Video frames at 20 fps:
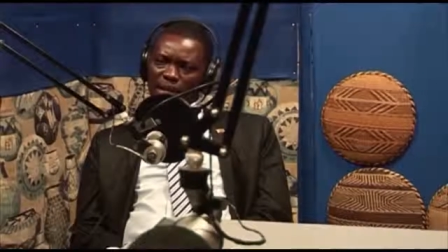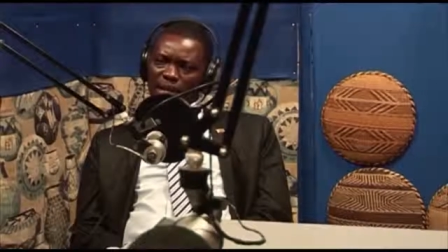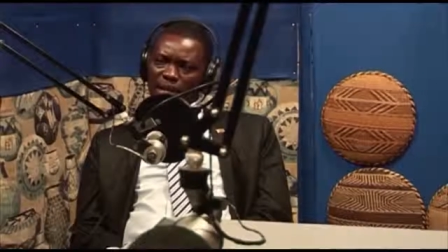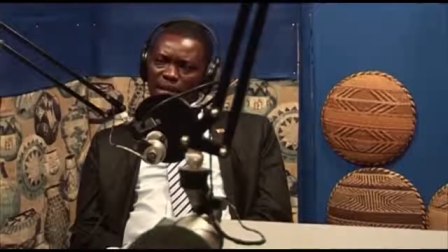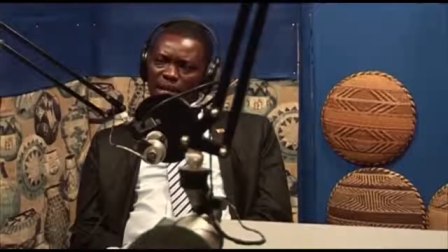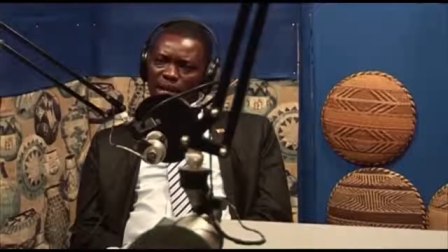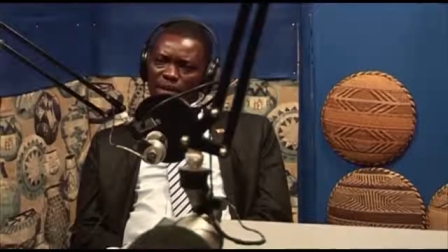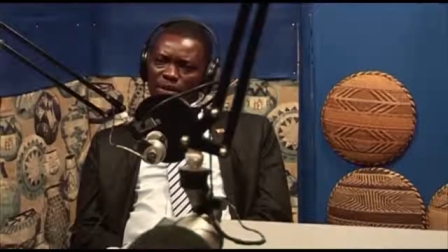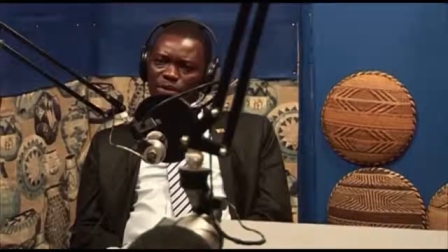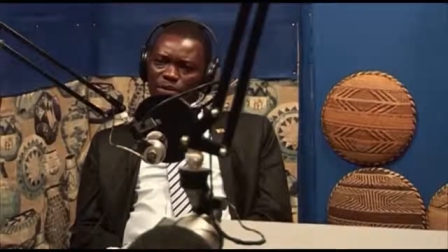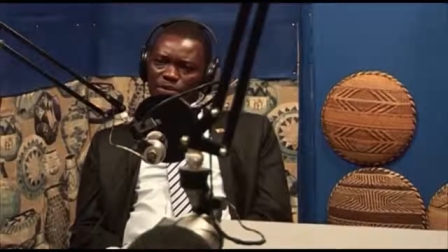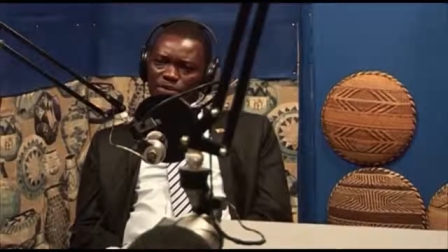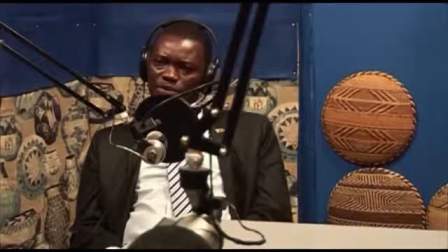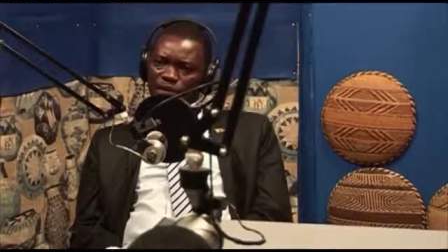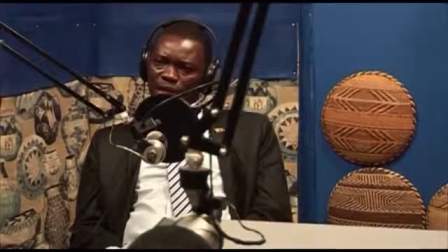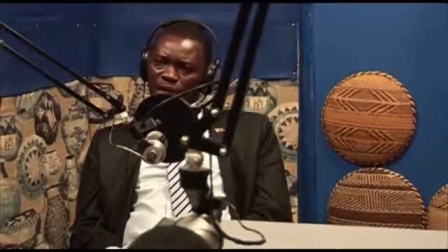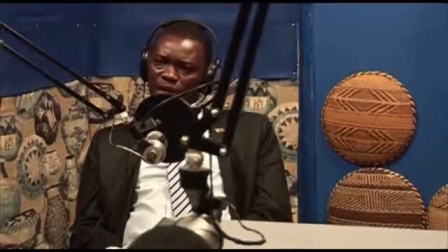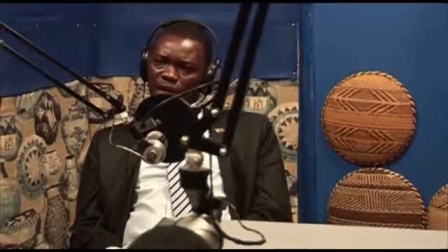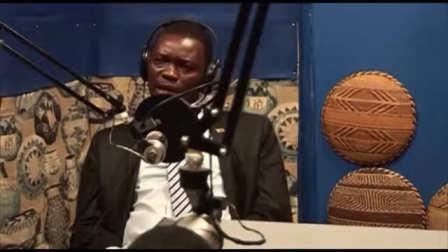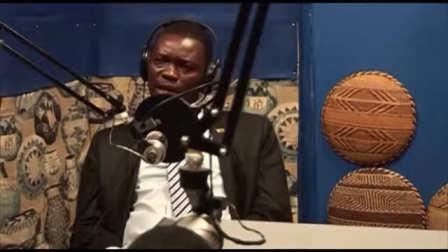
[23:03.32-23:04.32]
kind of
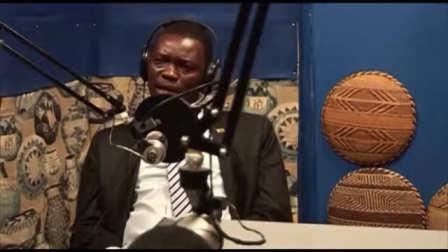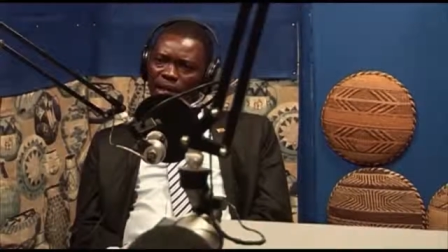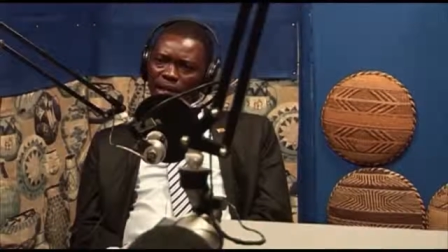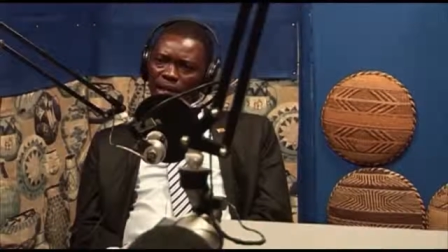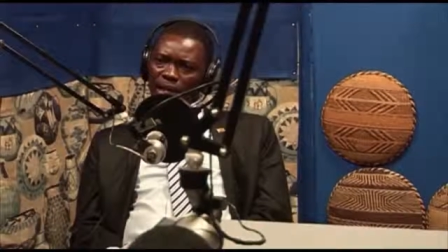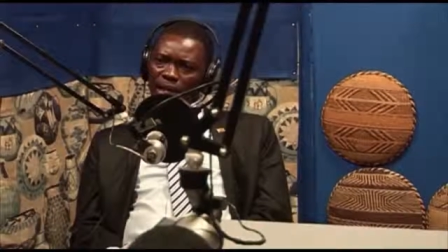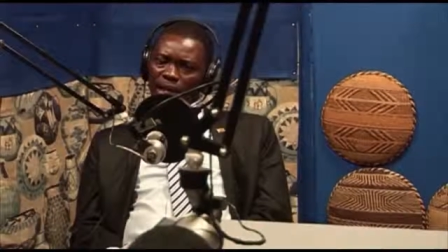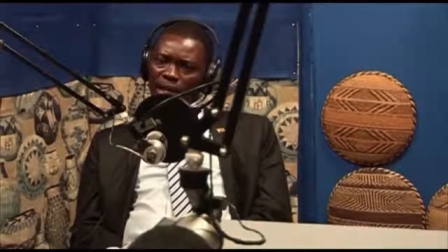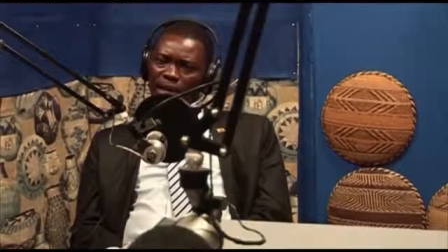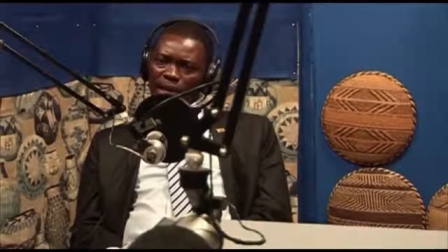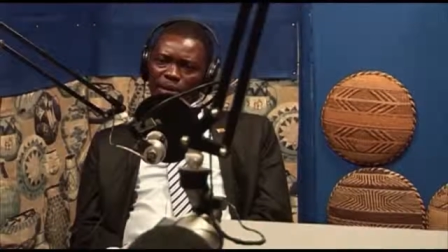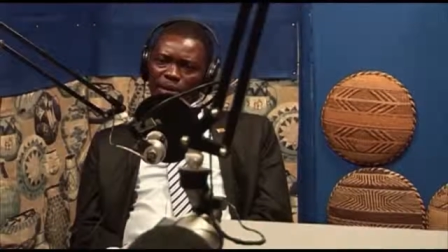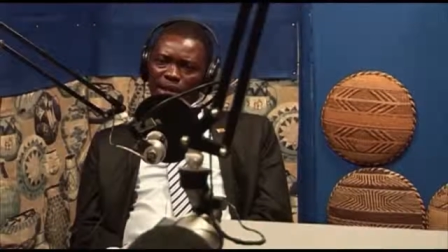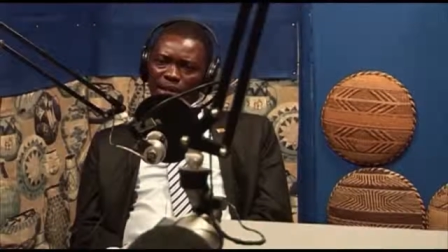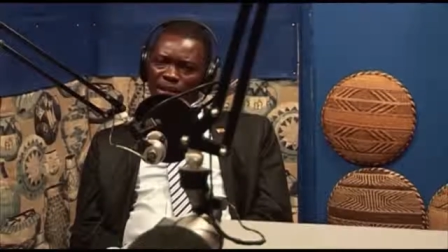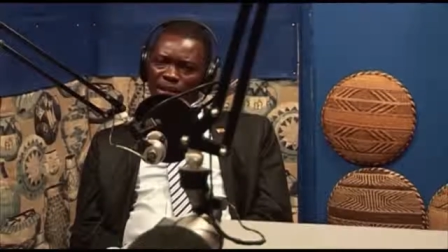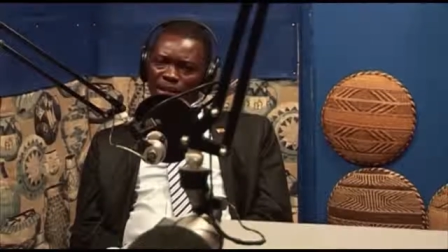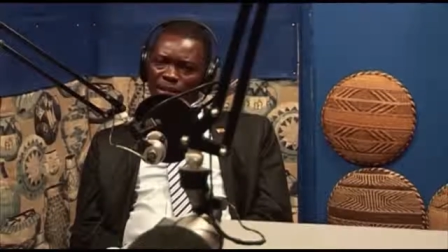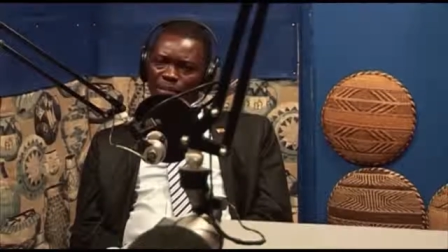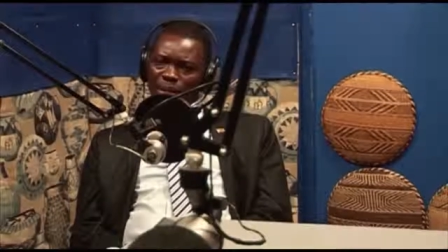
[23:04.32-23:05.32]

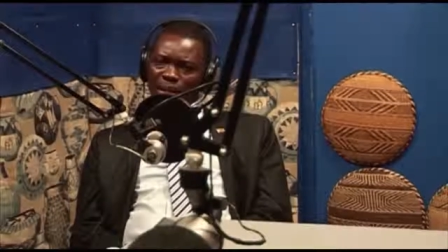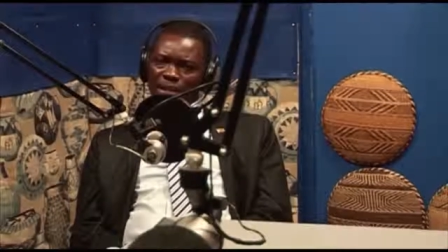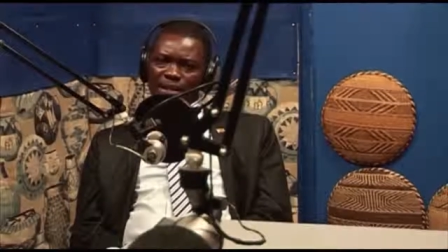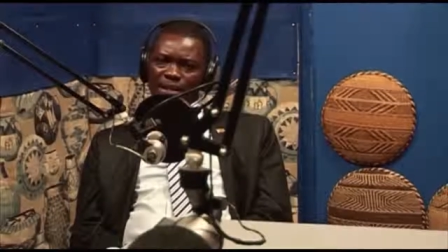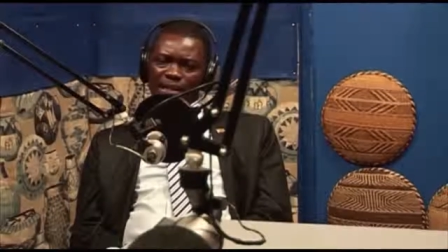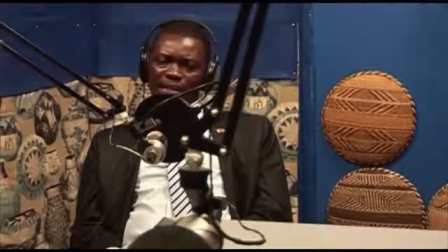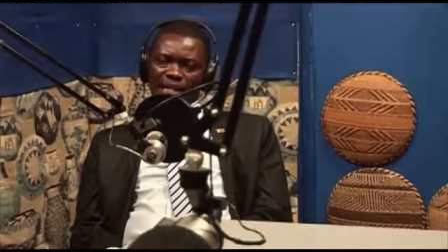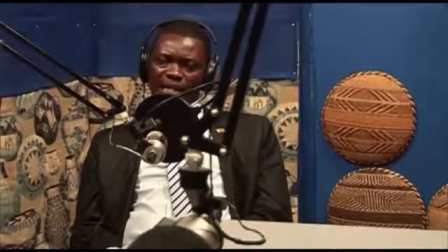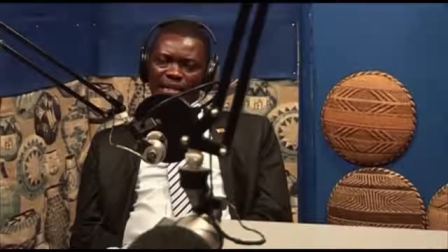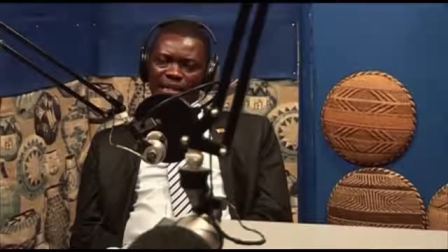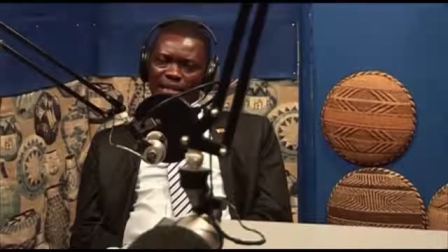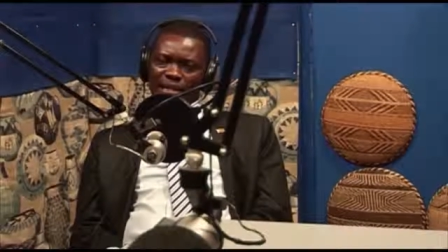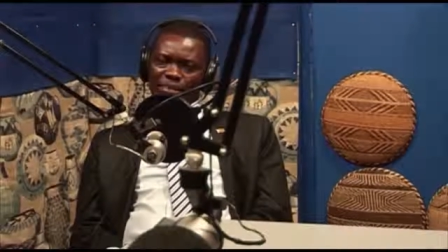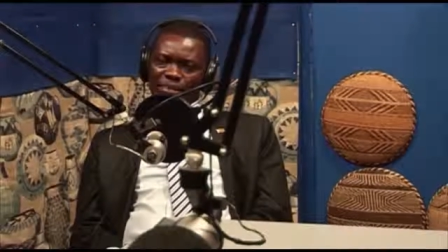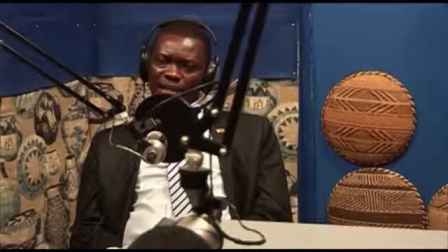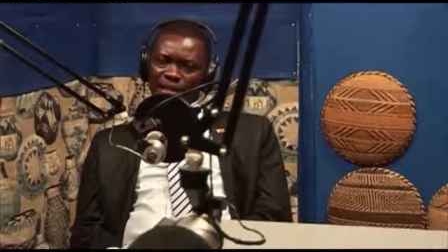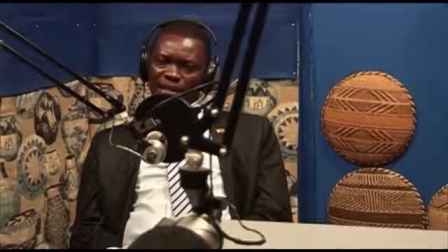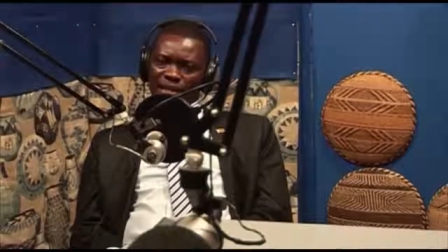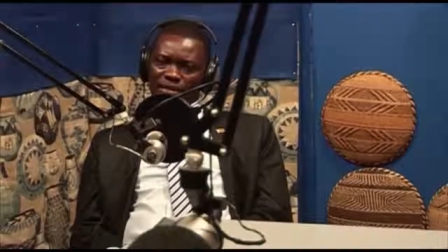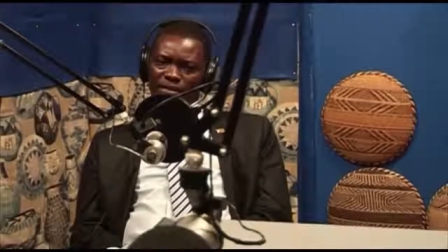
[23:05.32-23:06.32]
unwanted practice that is
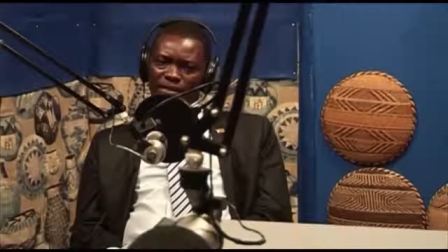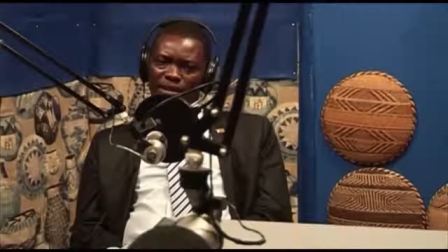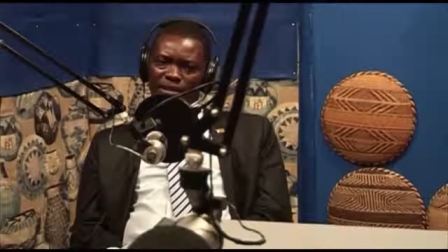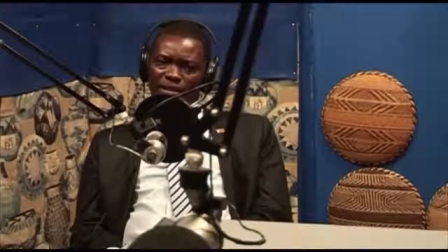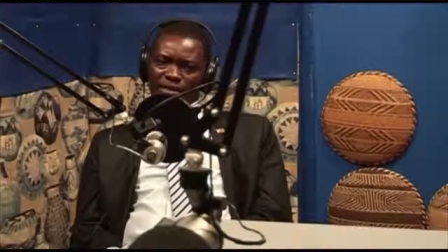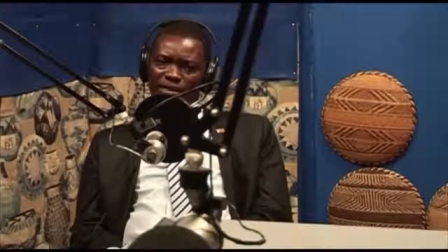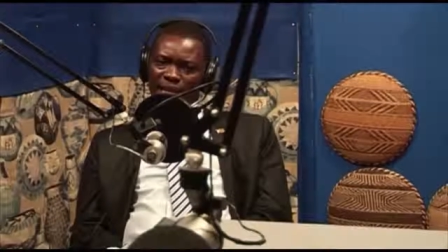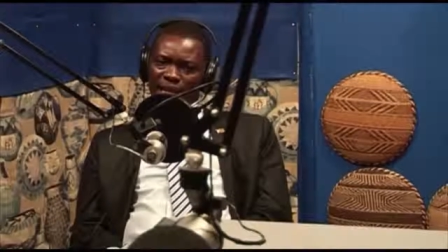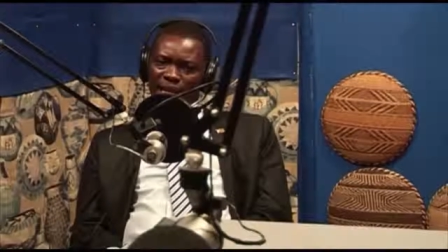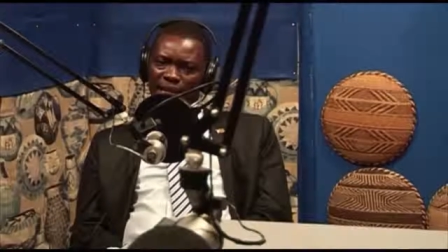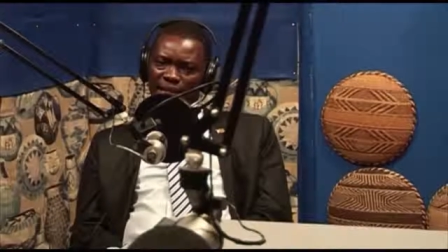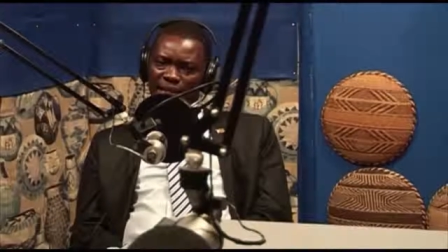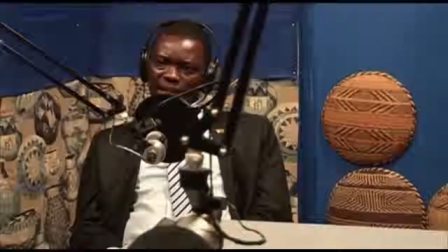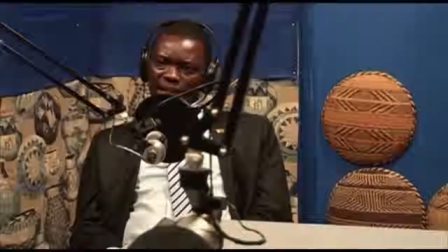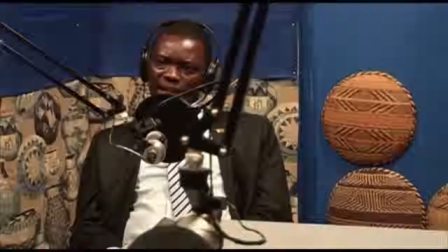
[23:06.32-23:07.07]
bedeviled our society.